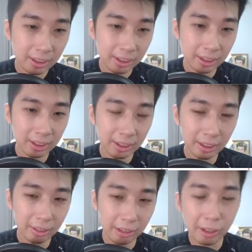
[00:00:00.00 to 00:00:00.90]

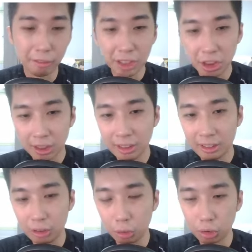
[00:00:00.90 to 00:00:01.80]
the
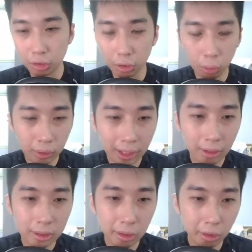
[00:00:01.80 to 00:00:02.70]
renovation goes for your own
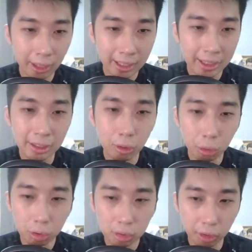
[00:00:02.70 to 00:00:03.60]
house or your ID
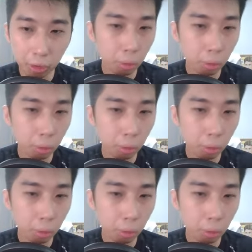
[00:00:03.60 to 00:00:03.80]
goes for your